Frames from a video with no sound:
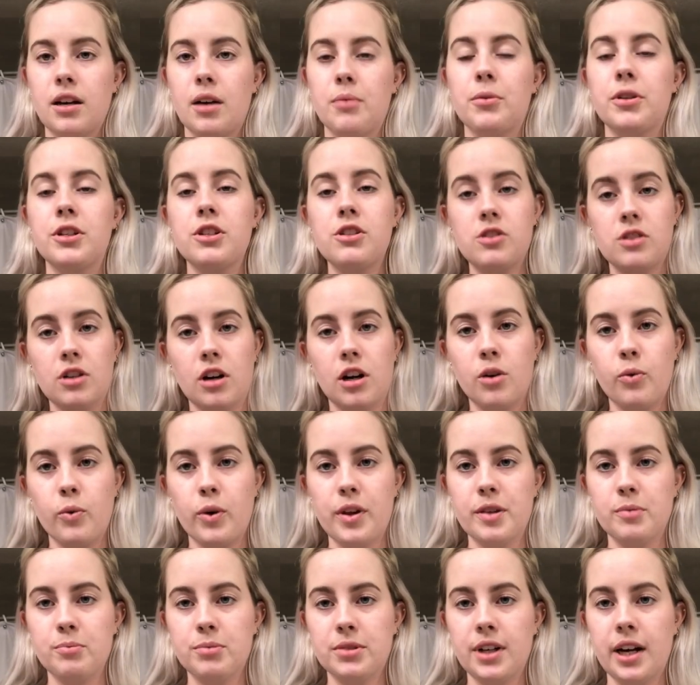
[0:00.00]
I'm going to start
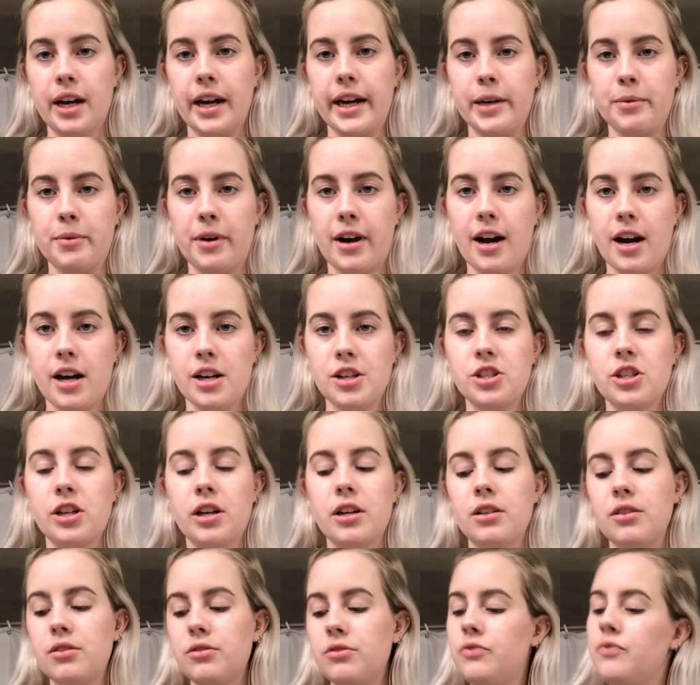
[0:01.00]
with applying my
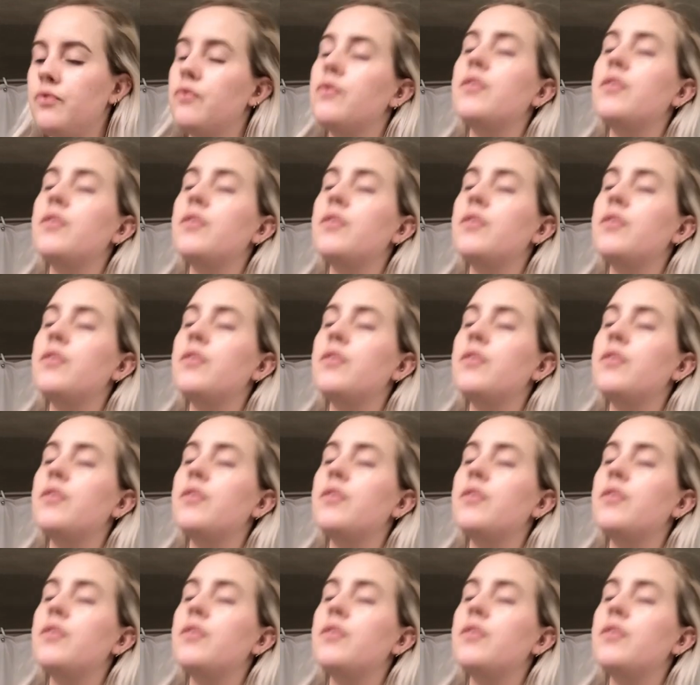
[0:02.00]
eyeshadow.